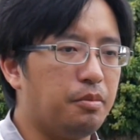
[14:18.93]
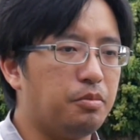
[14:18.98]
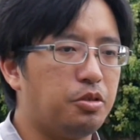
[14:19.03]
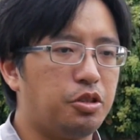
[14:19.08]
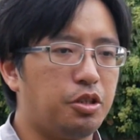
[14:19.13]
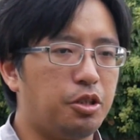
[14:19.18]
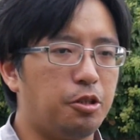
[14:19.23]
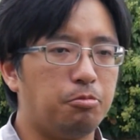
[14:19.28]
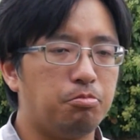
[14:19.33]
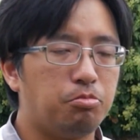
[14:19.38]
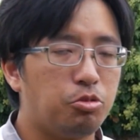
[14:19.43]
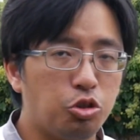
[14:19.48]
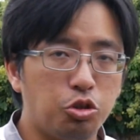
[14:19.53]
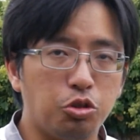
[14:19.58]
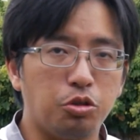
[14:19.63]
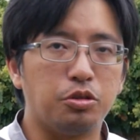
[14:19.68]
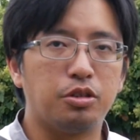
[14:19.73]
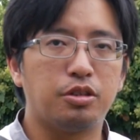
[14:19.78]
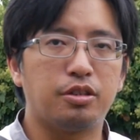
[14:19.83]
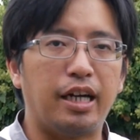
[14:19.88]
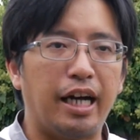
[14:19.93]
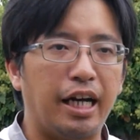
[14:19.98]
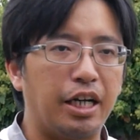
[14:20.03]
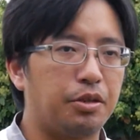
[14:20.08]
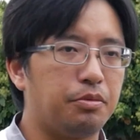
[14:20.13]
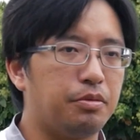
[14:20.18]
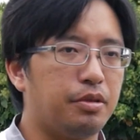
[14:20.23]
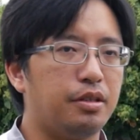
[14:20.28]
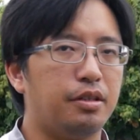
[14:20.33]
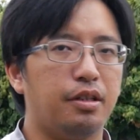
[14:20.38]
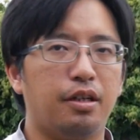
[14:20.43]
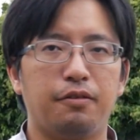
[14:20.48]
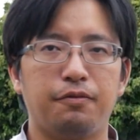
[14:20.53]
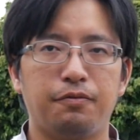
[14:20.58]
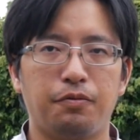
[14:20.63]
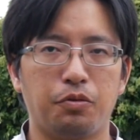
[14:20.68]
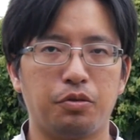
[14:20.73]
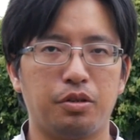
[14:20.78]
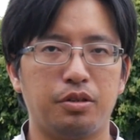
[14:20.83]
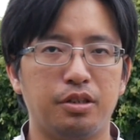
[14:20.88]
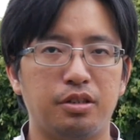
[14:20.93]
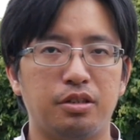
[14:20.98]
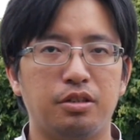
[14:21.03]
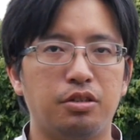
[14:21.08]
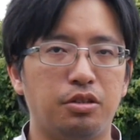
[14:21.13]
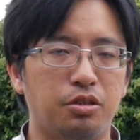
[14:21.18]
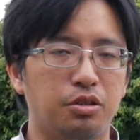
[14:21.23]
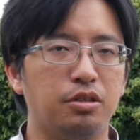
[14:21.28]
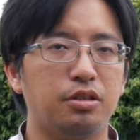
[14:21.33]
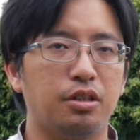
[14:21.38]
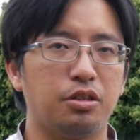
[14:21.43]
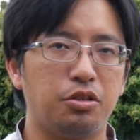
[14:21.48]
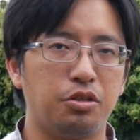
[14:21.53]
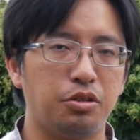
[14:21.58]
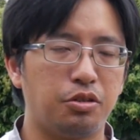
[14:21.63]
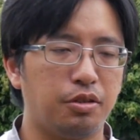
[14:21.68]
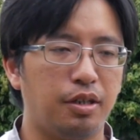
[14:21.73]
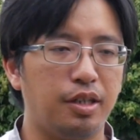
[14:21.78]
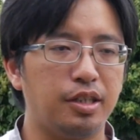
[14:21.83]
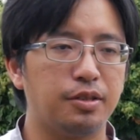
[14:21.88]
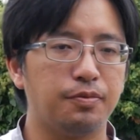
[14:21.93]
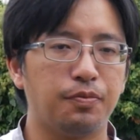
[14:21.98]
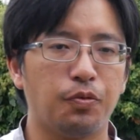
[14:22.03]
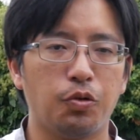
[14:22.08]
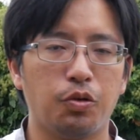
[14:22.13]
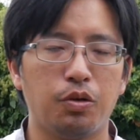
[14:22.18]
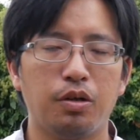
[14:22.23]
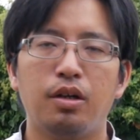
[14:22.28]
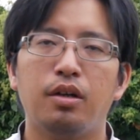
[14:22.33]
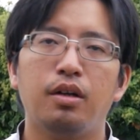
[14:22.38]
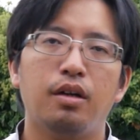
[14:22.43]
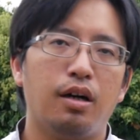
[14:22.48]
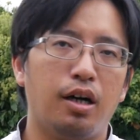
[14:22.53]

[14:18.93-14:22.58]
She shoots accurately enough for the distances that she trains for.